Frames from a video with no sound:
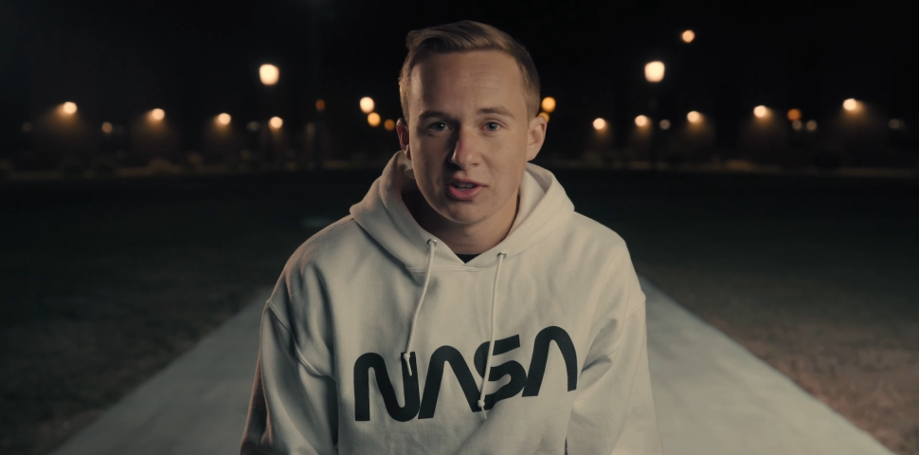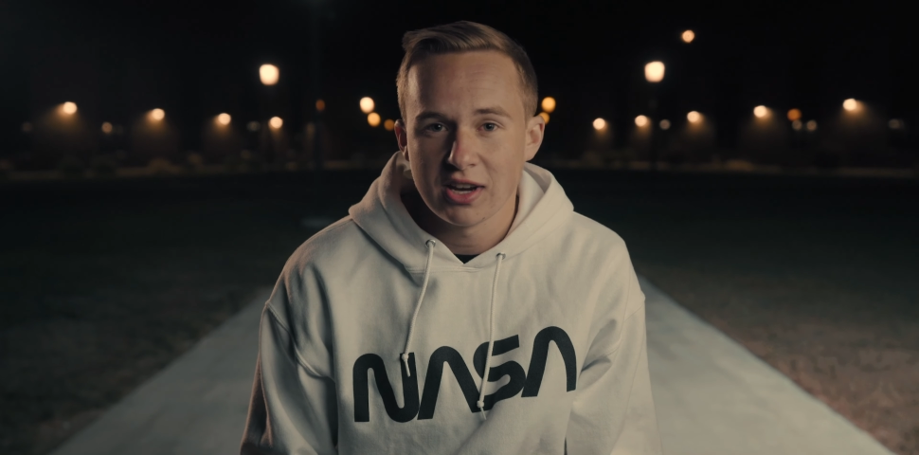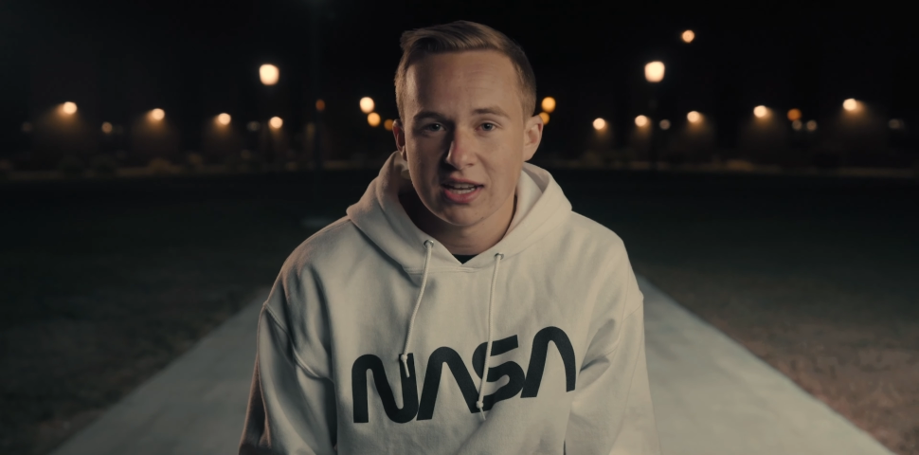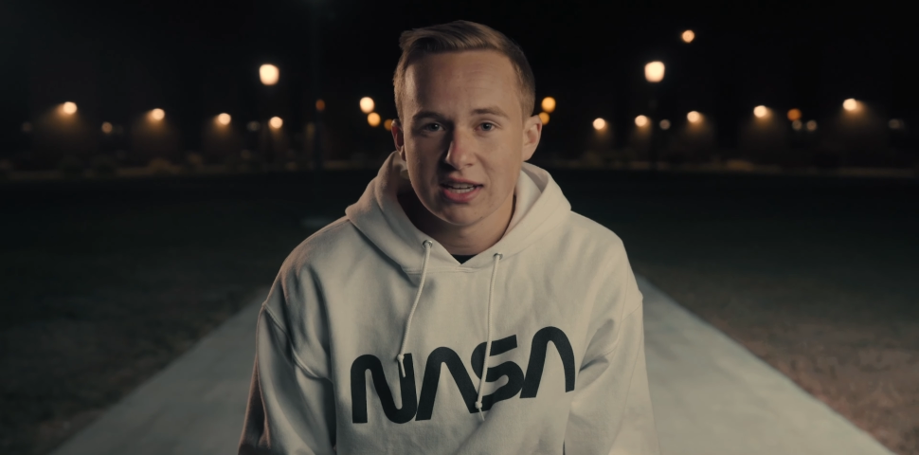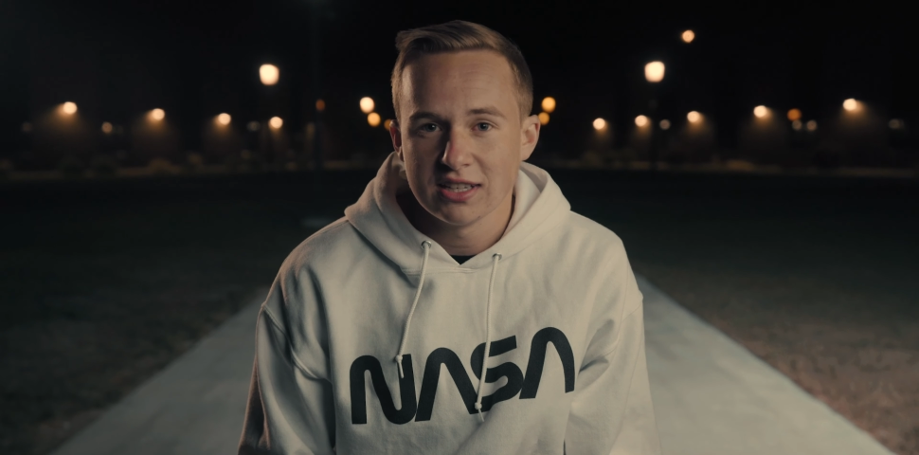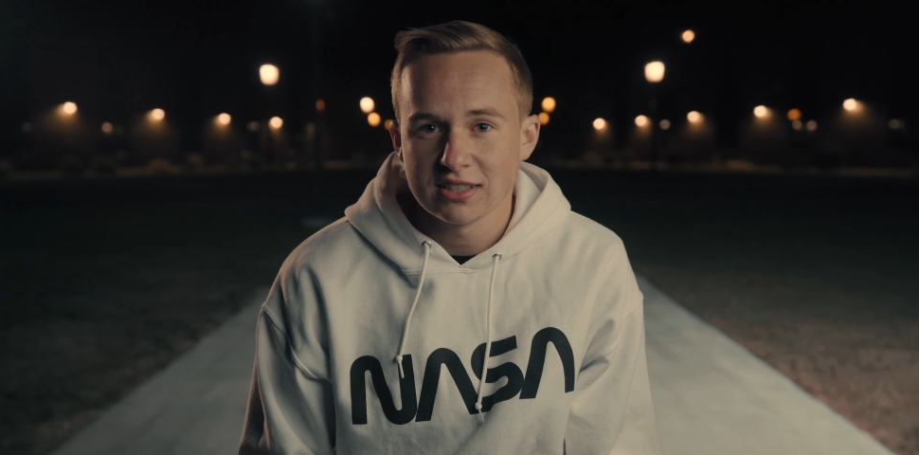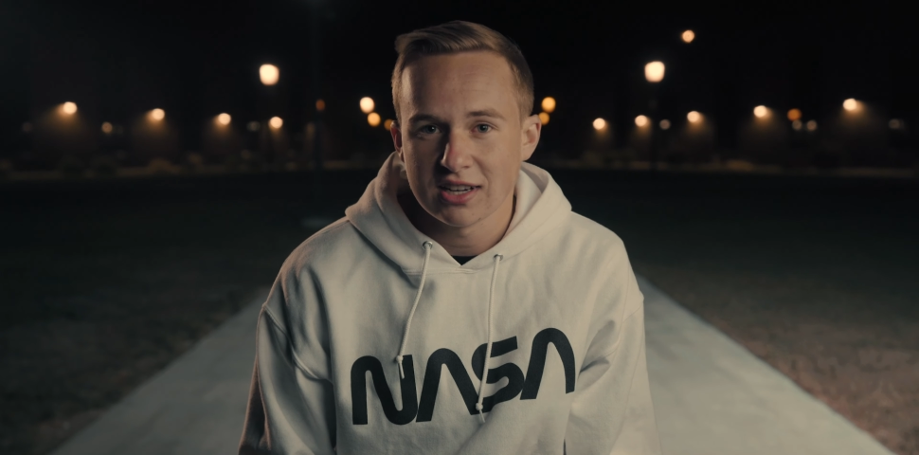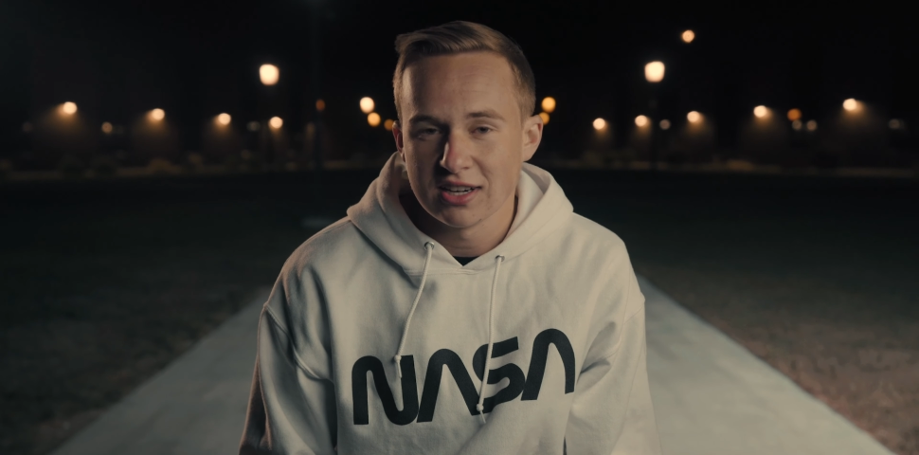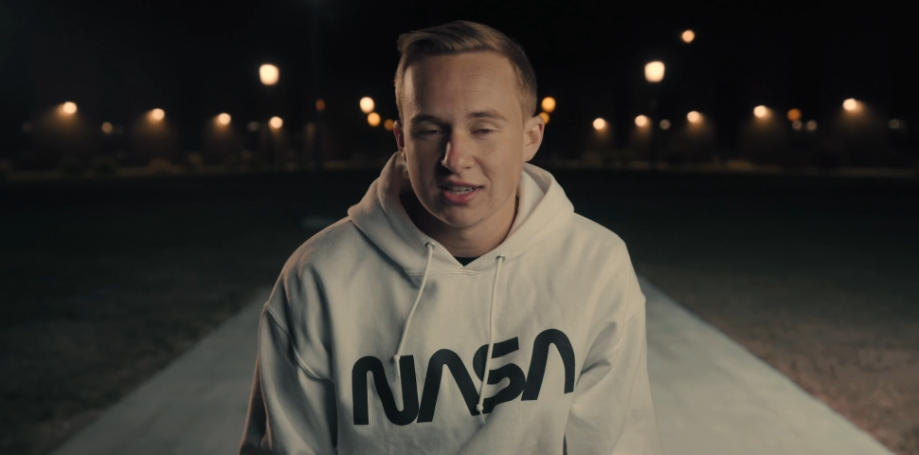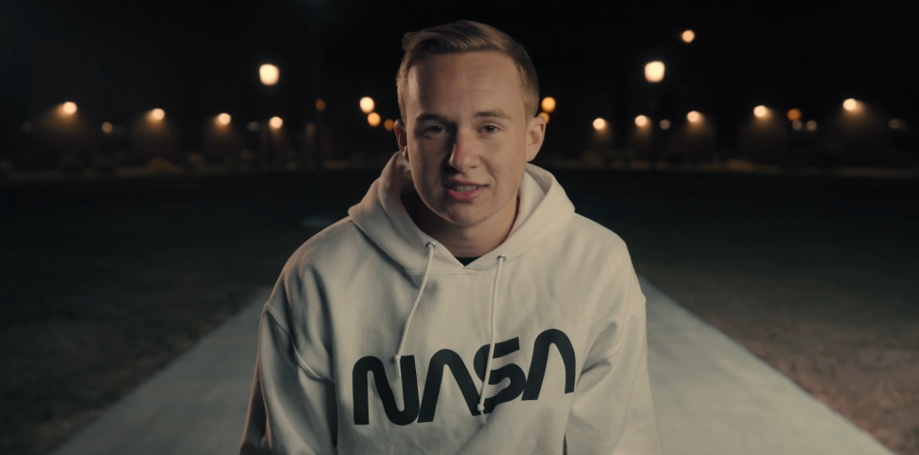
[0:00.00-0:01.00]
created
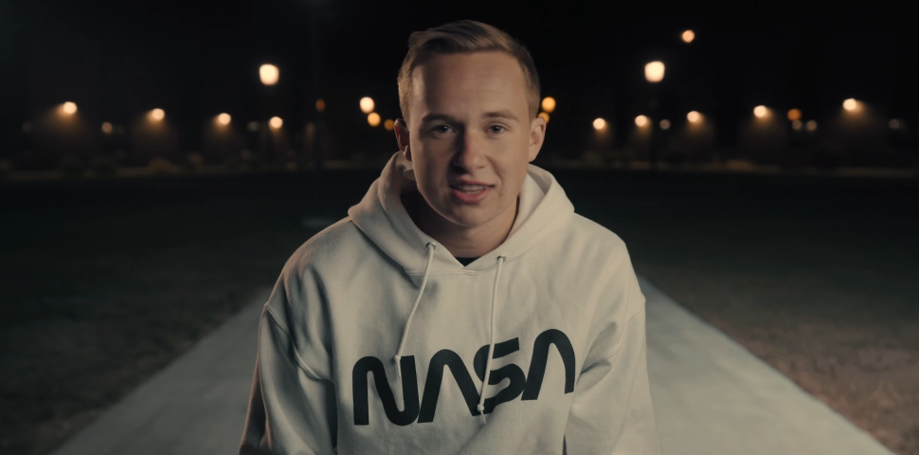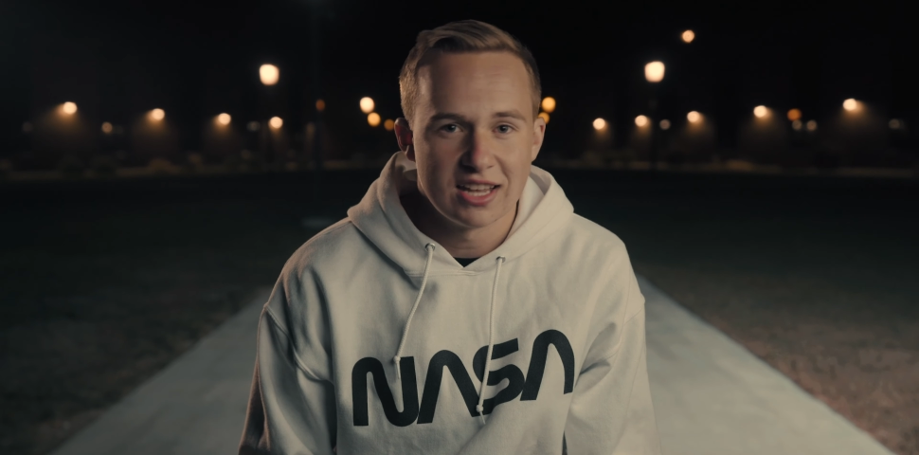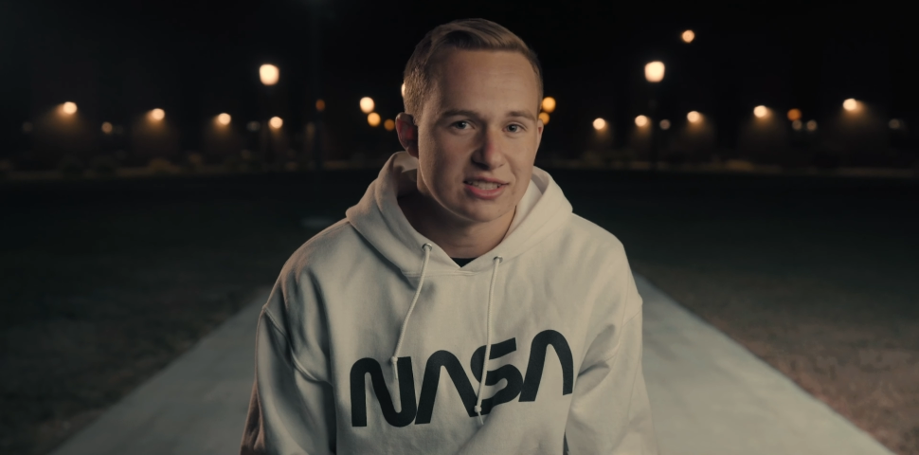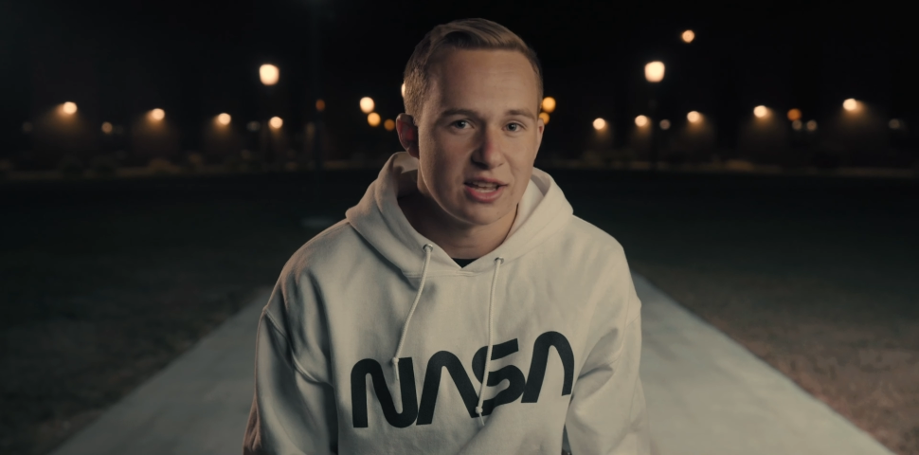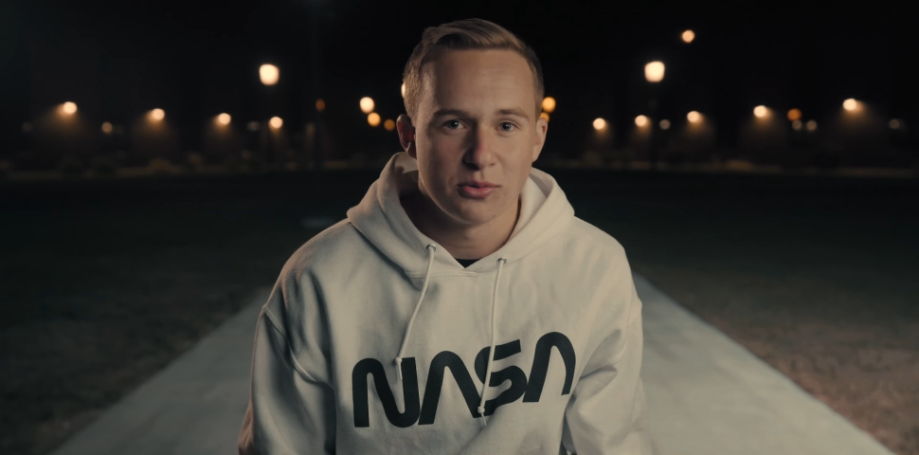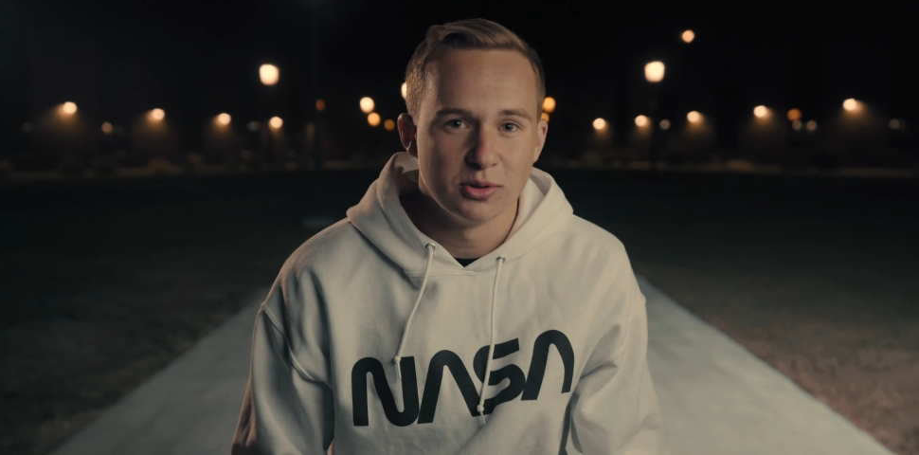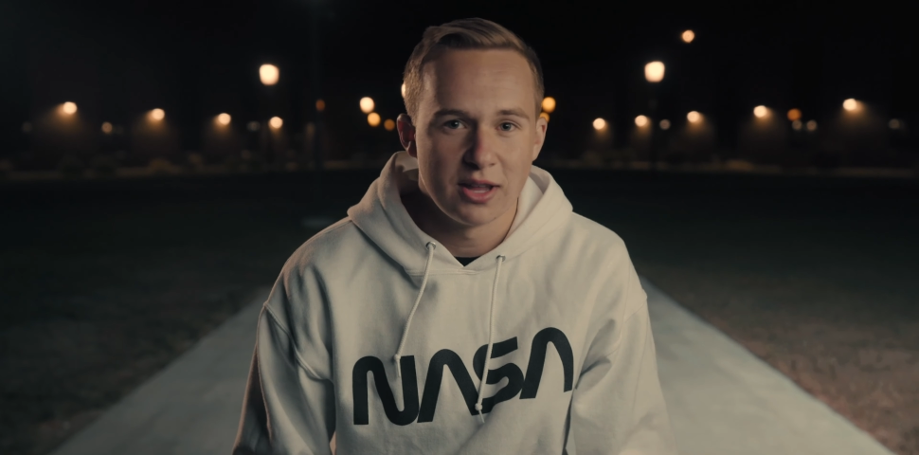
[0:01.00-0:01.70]
are things that we'll